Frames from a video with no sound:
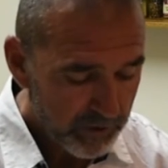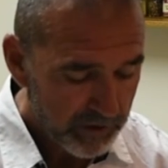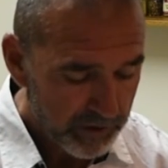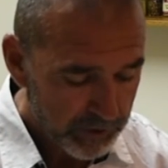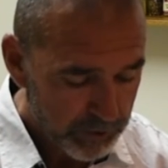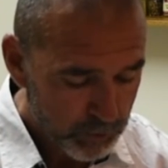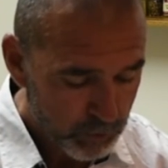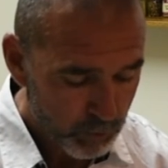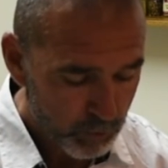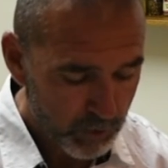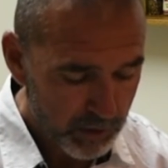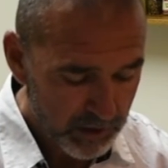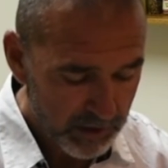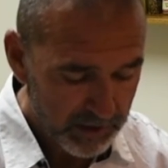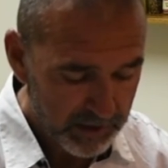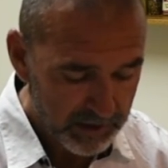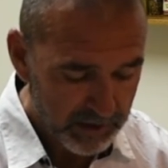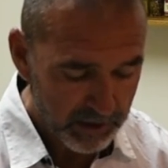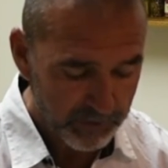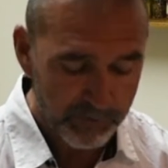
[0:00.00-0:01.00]
it's
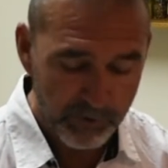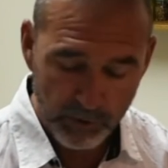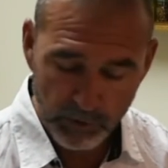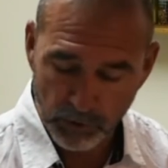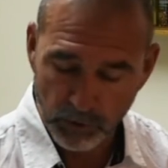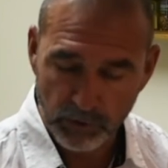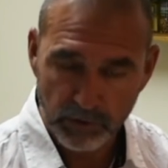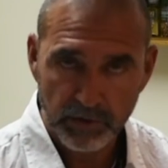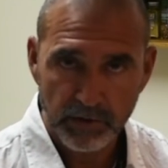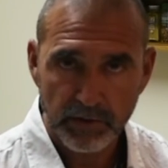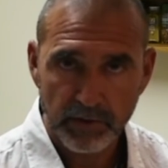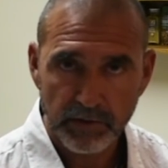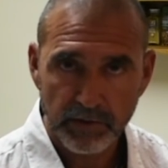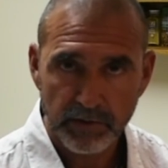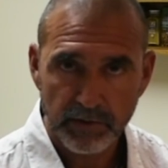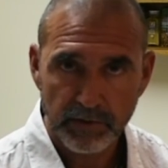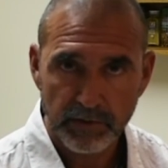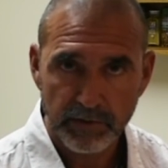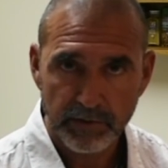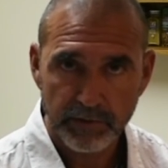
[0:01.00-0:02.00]
really difficult
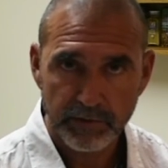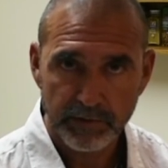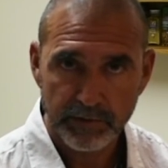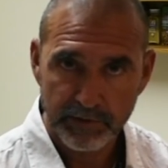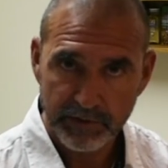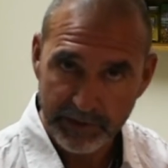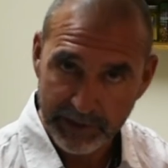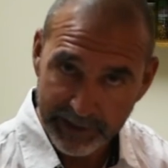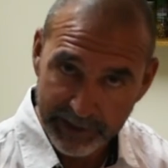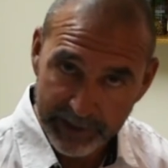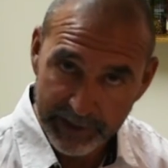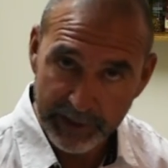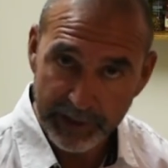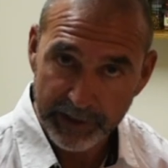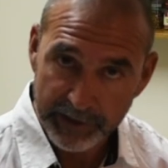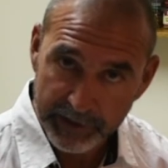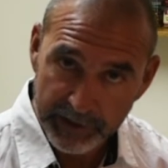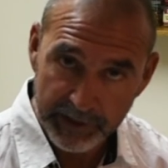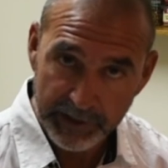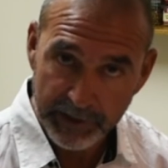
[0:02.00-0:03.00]
to get
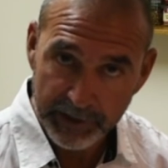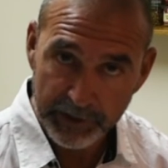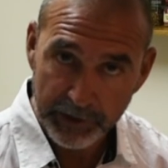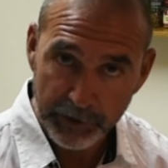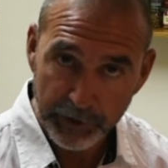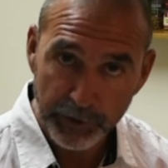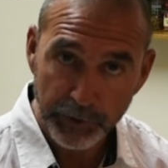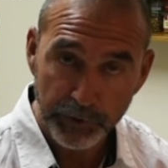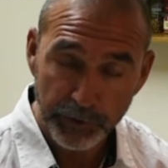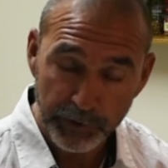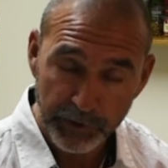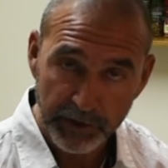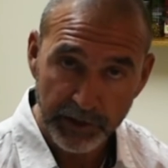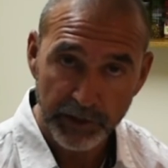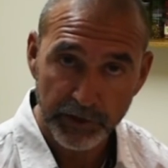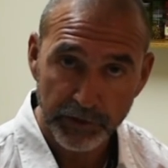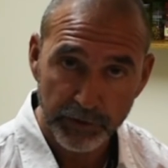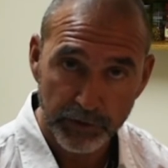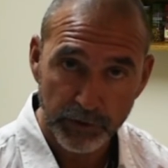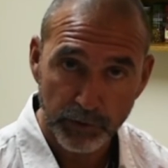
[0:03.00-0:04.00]
it to undo to
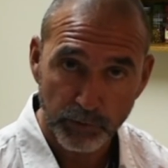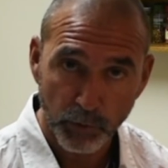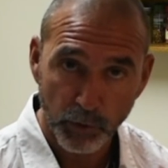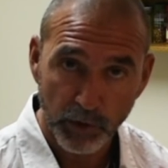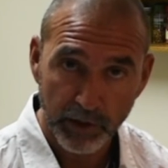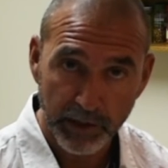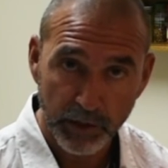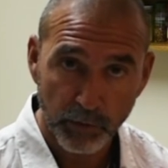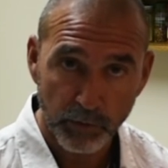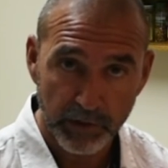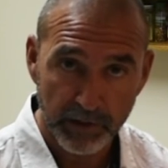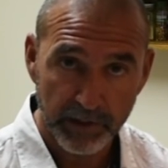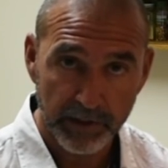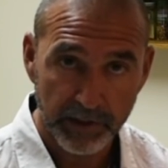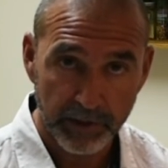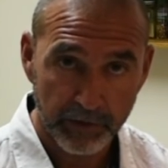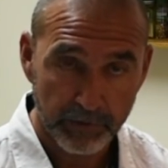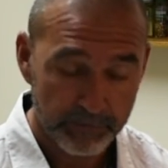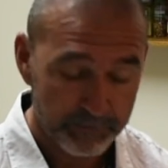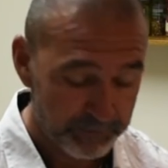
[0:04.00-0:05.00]
get you some more liquid in
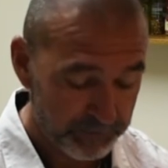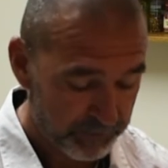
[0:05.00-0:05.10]
there.